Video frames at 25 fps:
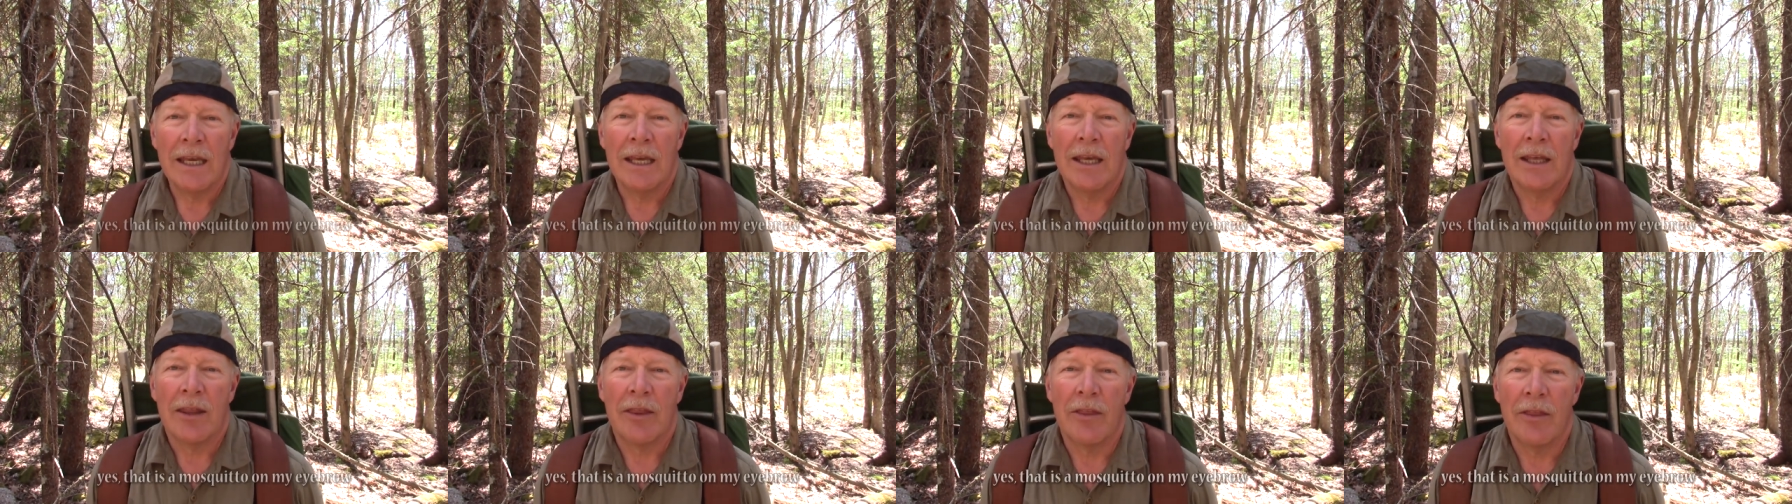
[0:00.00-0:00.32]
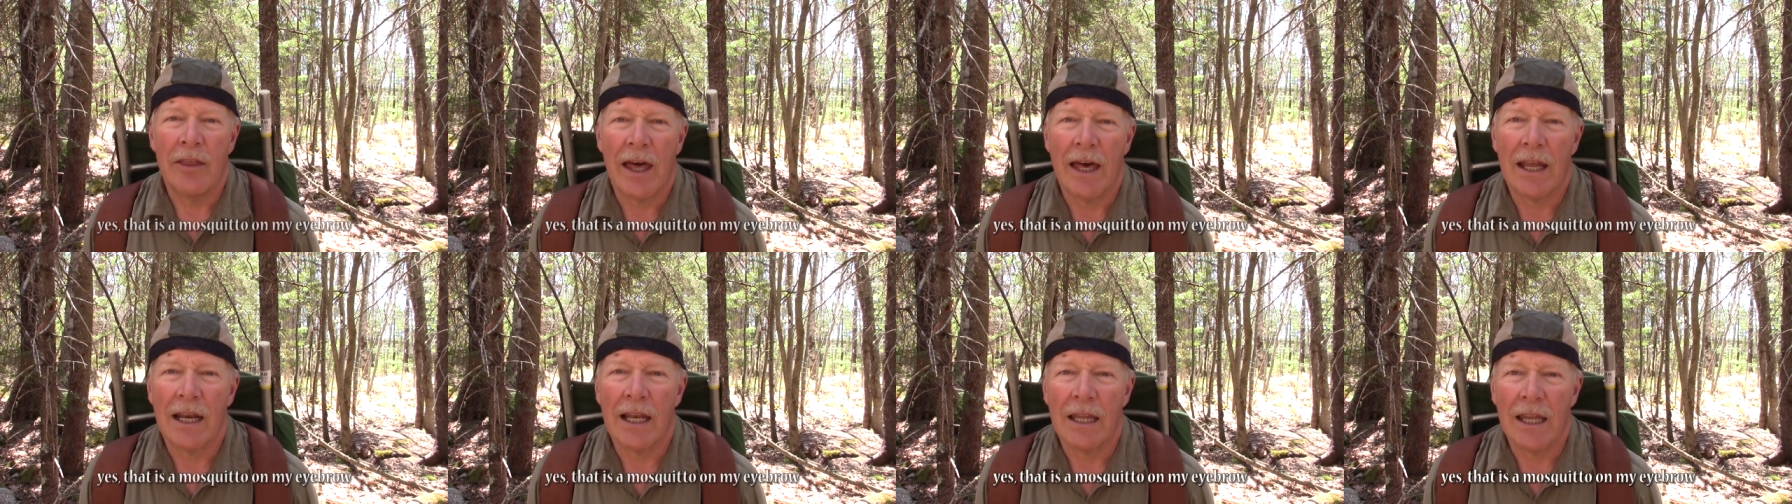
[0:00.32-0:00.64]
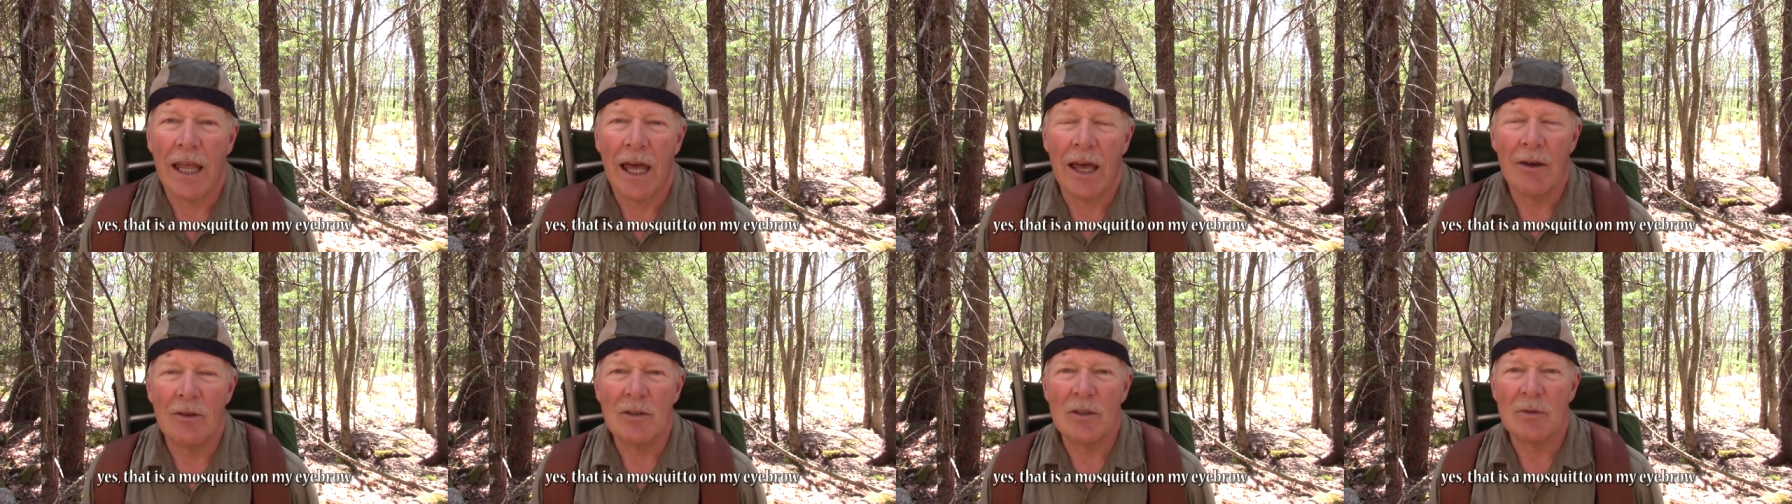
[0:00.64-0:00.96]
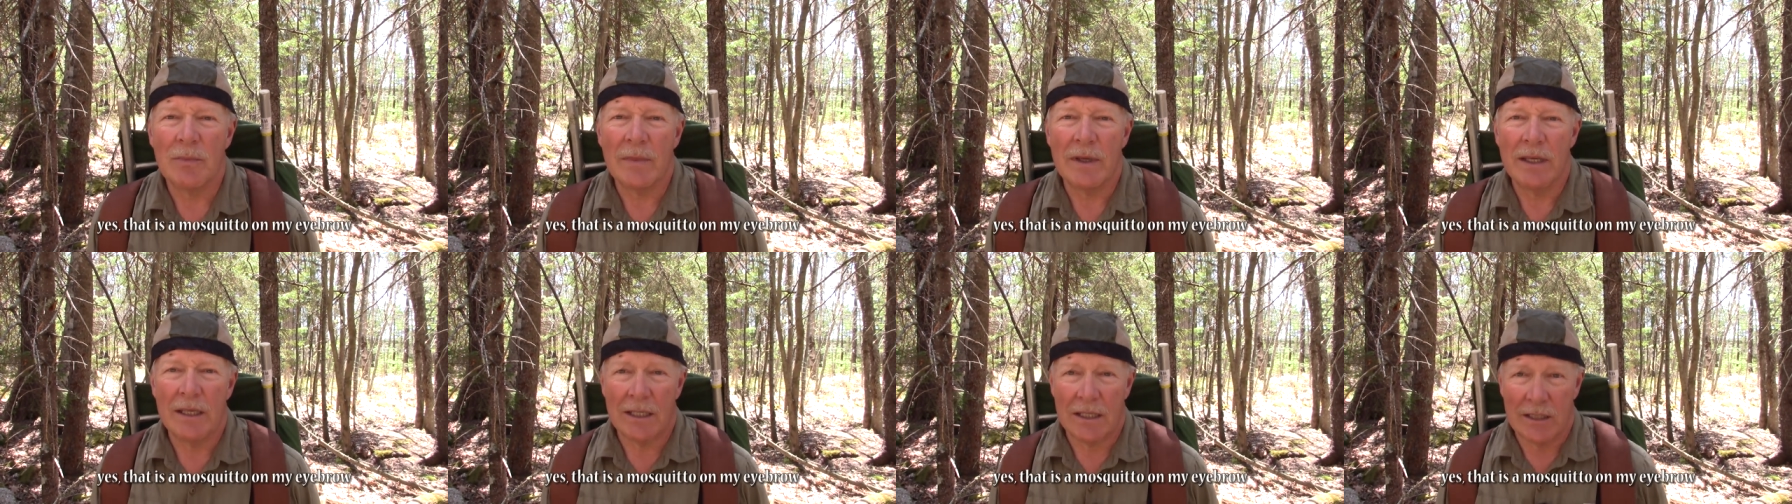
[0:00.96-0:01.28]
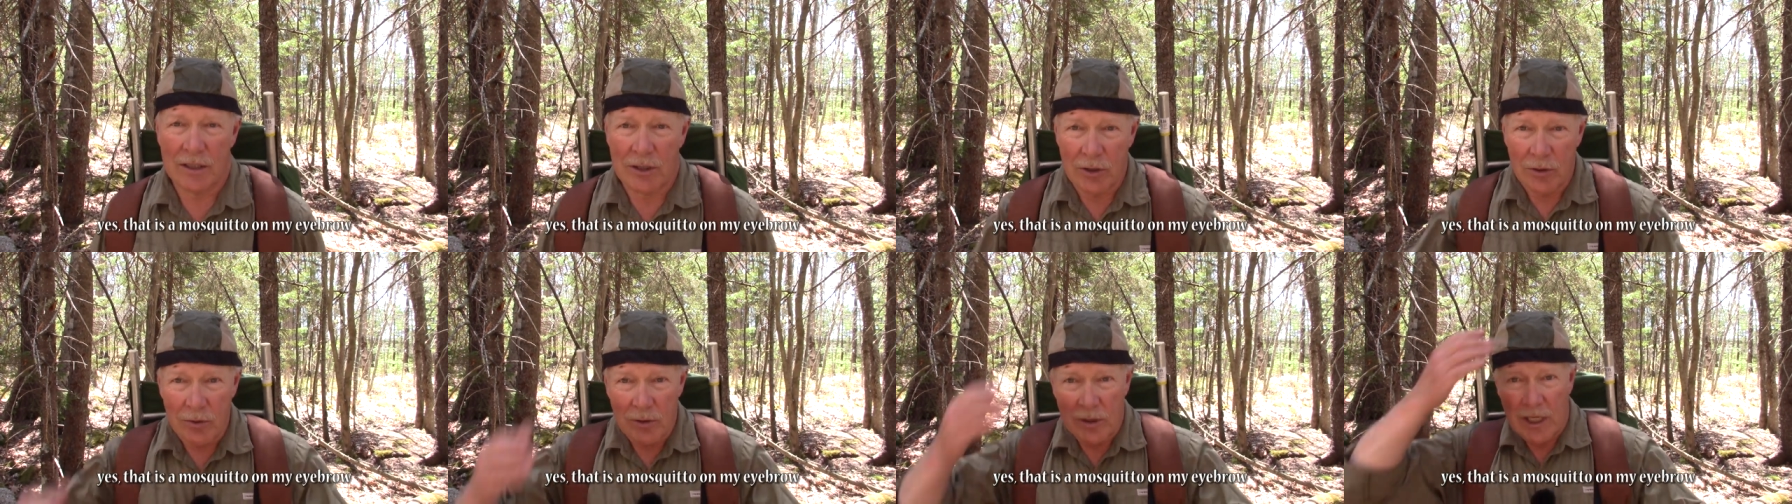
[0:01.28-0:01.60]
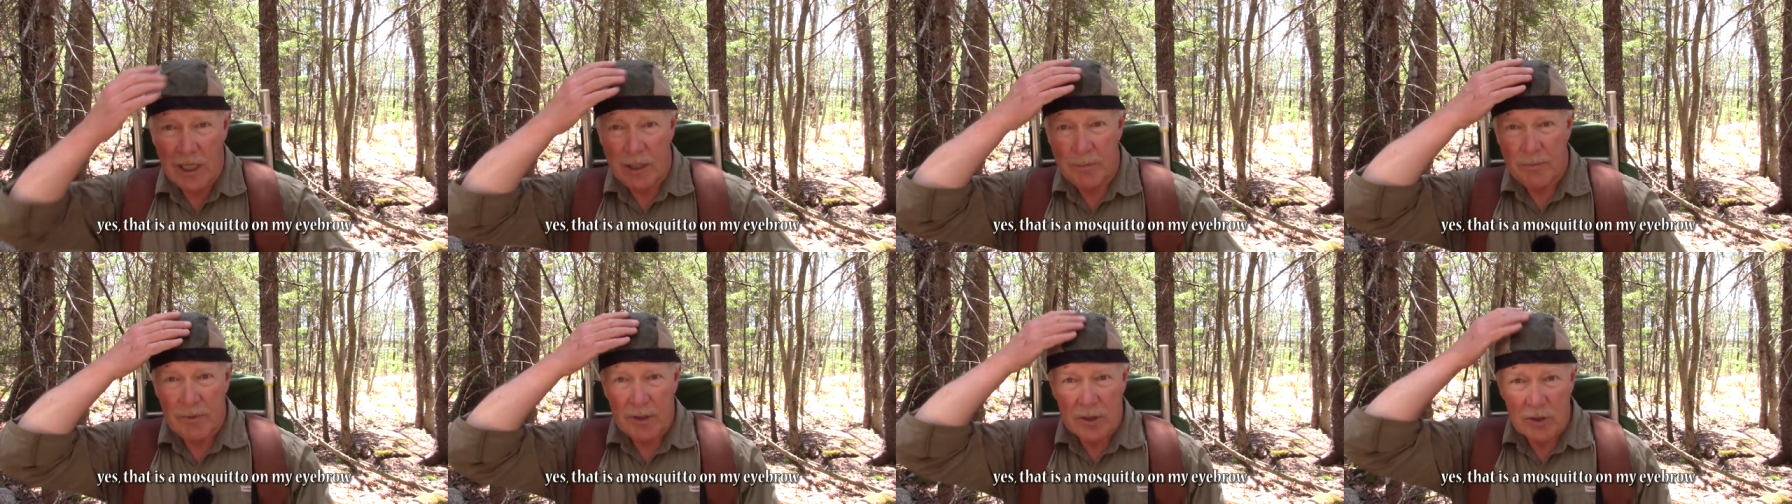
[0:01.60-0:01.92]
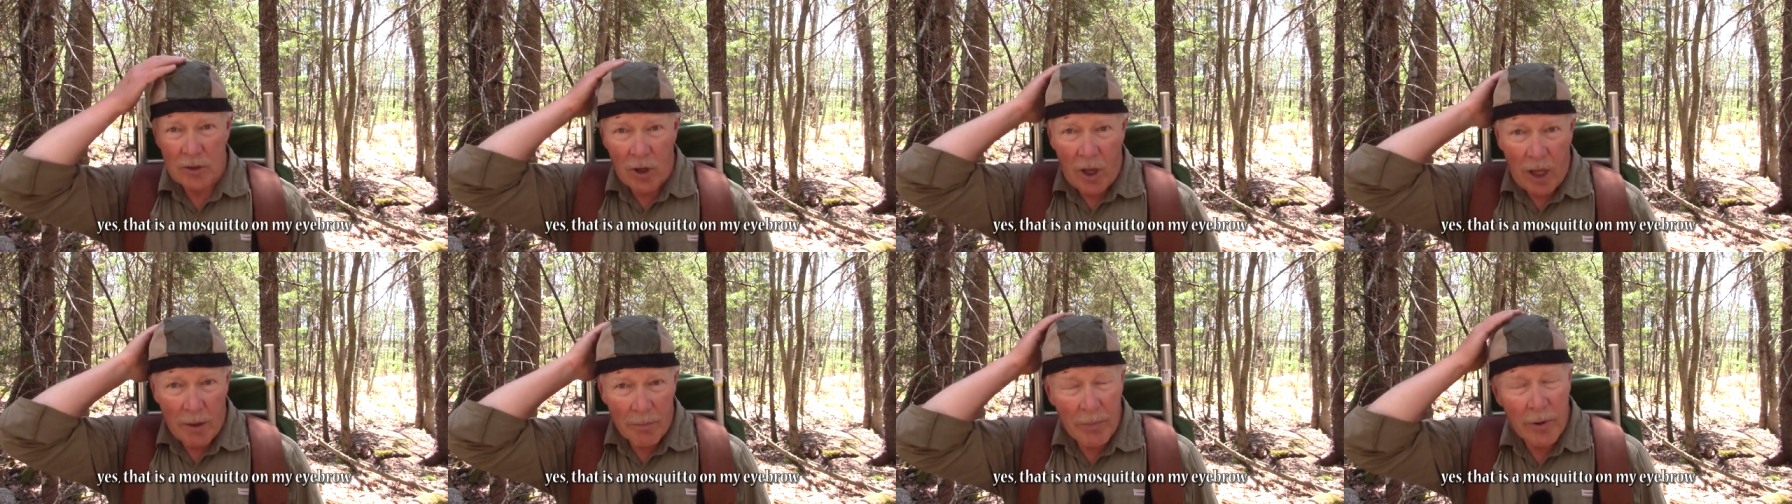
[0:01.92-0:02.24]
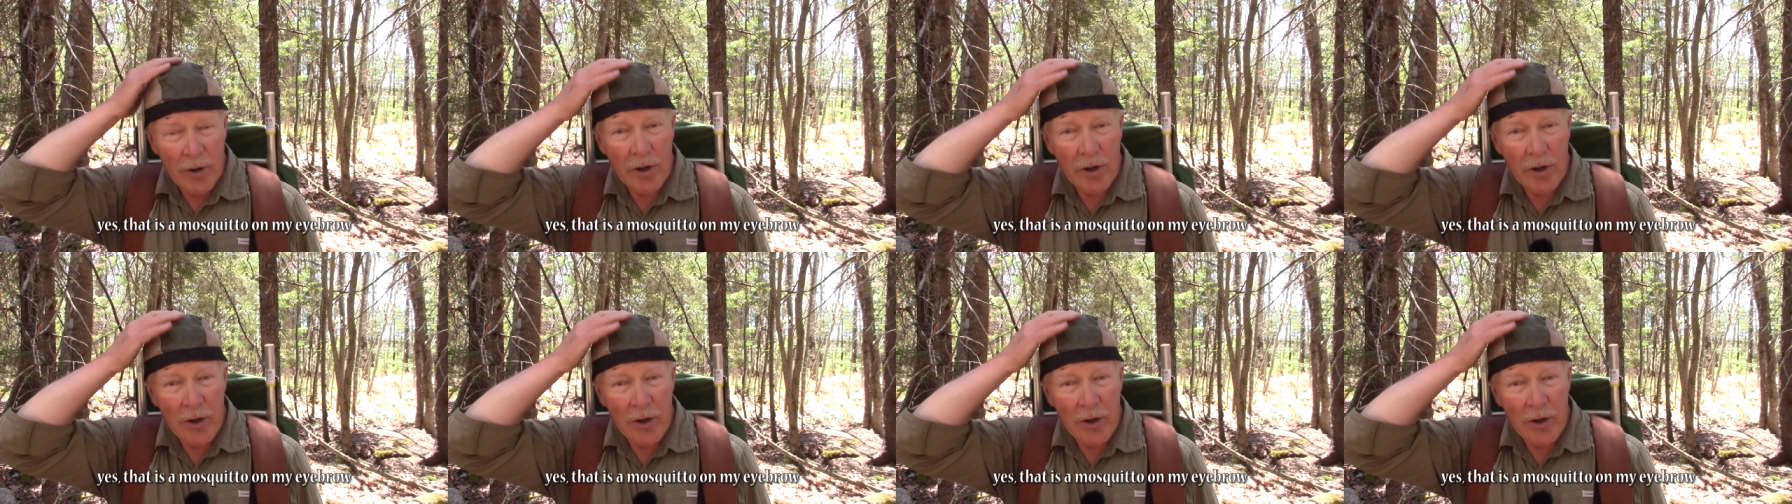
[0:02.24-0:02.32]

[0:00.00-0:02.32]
that allows me to keep the top